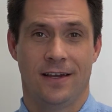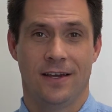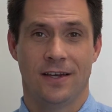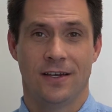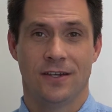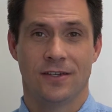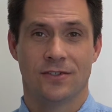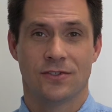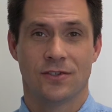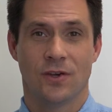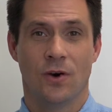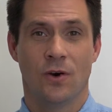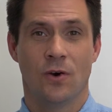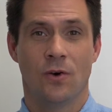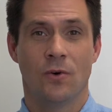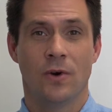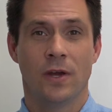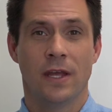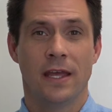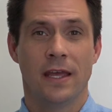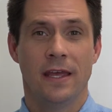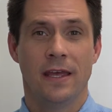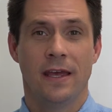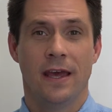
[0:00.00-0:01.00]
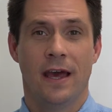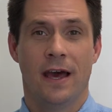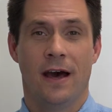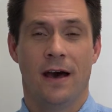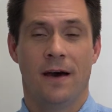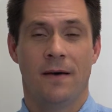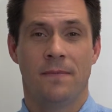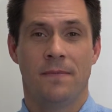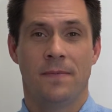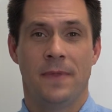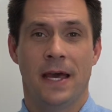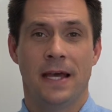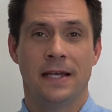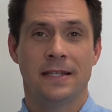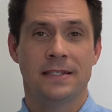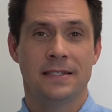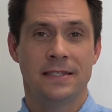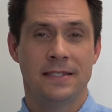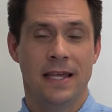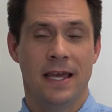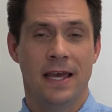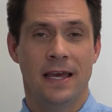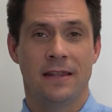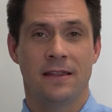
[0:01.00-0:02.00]
So that
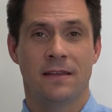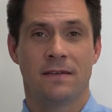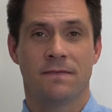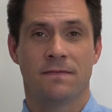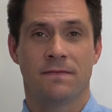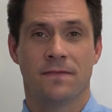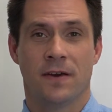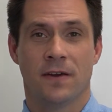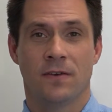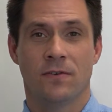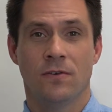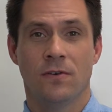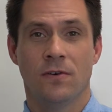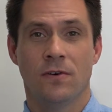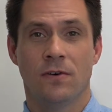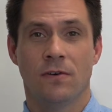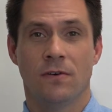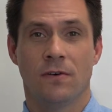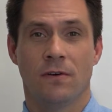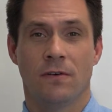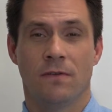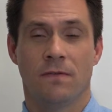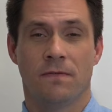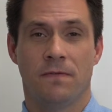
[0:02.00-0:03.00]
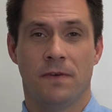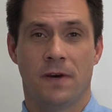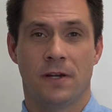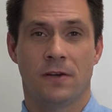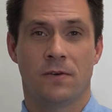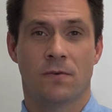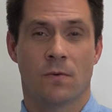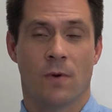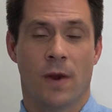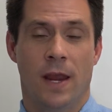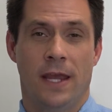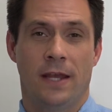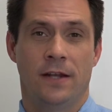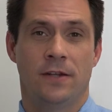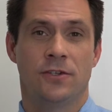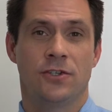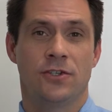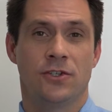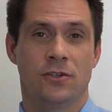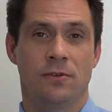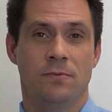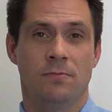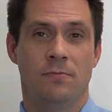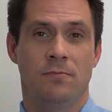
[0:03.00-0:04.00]
said, the federal fund rate
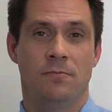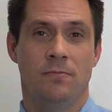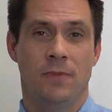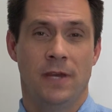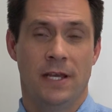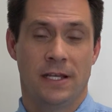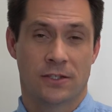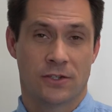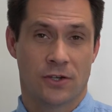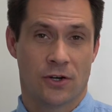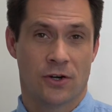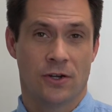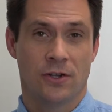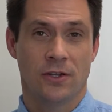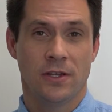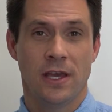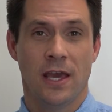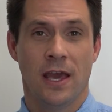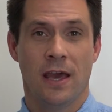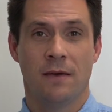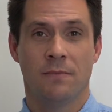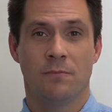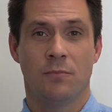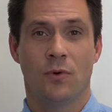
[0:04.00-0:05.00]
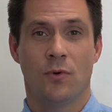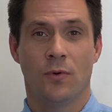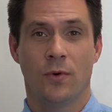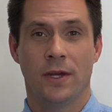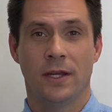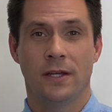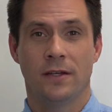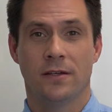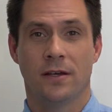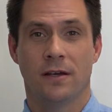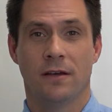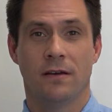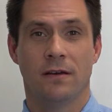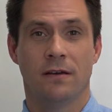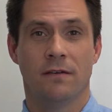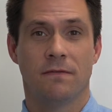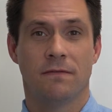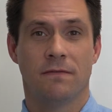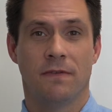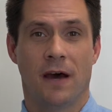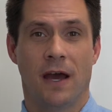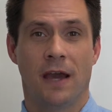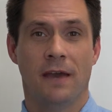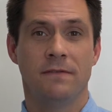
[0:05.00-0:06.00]
is currently at
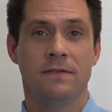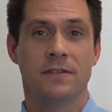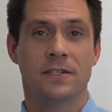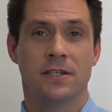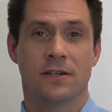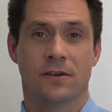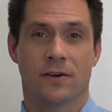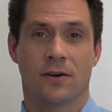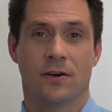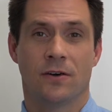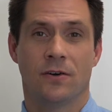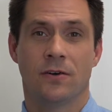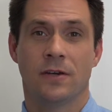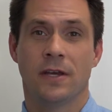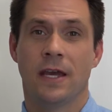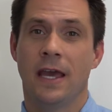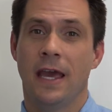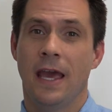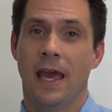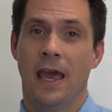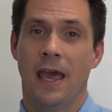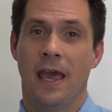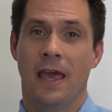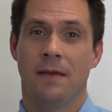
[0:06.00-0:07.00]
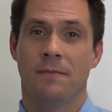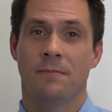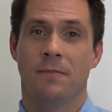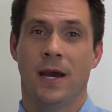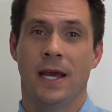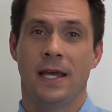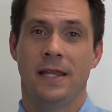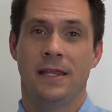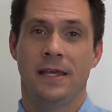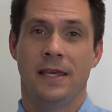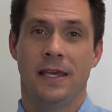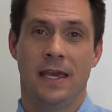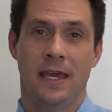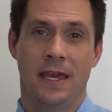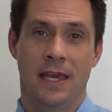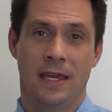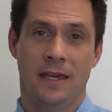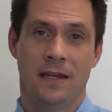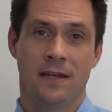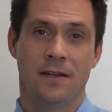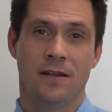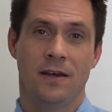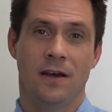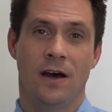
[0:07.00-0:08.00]
0.50, and by the
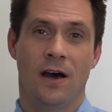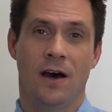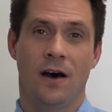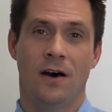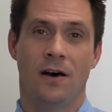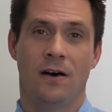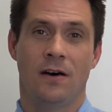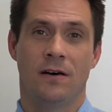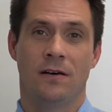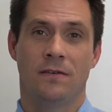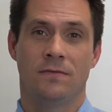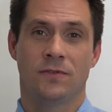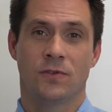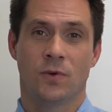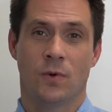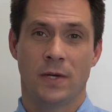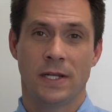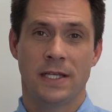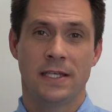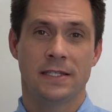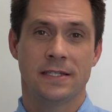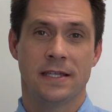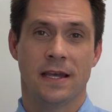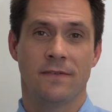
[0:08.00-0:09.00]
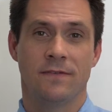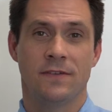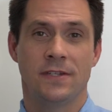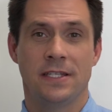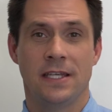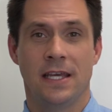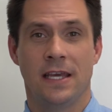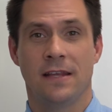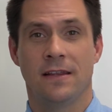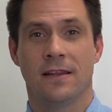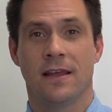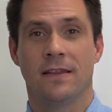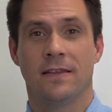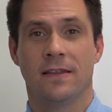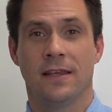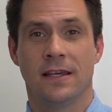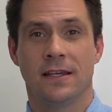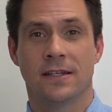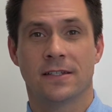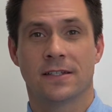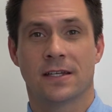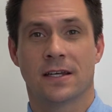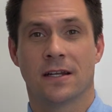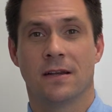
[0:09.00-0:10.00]
end of 2017, they think
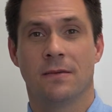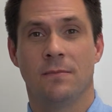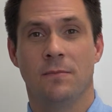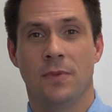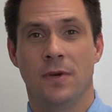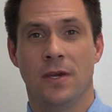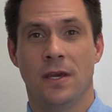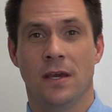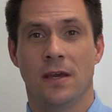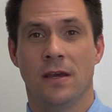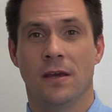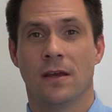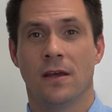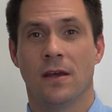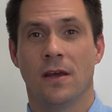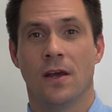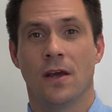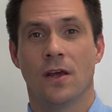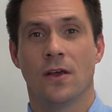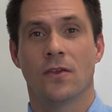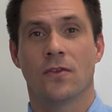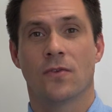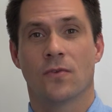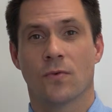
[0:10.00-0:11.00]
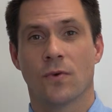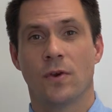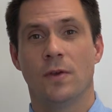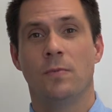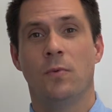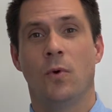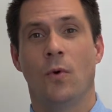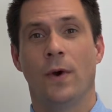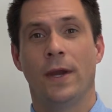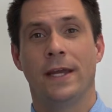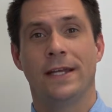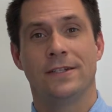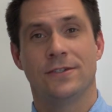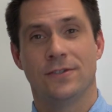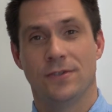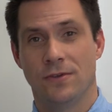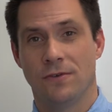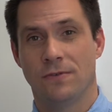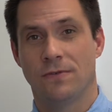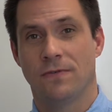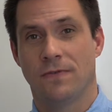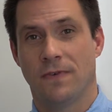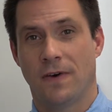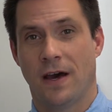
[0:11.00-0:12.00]
it's going to be
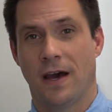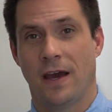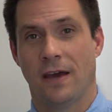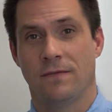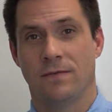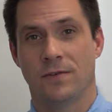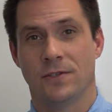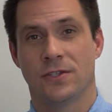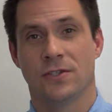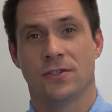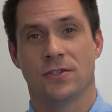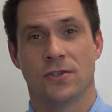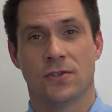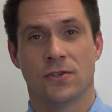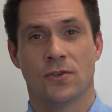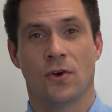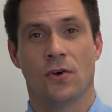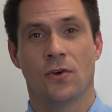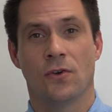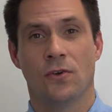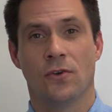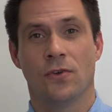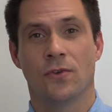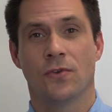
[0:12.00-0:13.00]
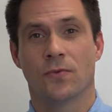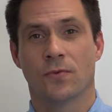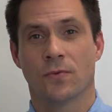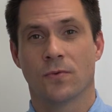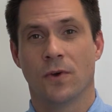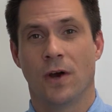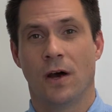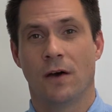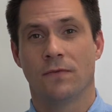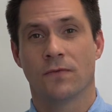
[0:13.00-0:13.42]
3.25, which is a total of